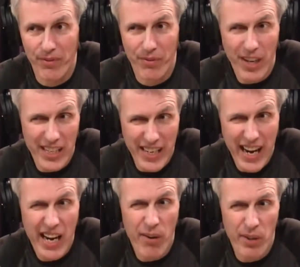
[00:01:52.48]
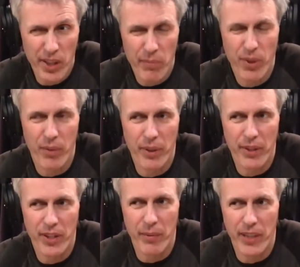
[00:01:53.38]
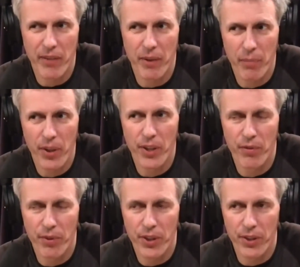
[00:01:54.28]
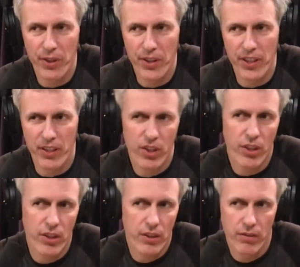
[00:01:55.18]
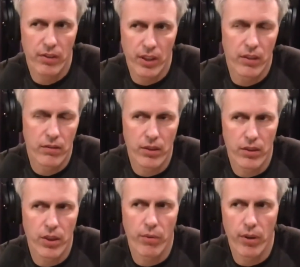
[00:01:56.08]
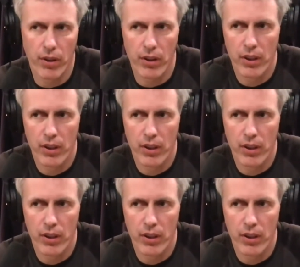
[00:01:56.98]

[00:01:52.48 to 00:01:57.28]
Right now, you could probably do something if they put enough resources in just Joe Rogan.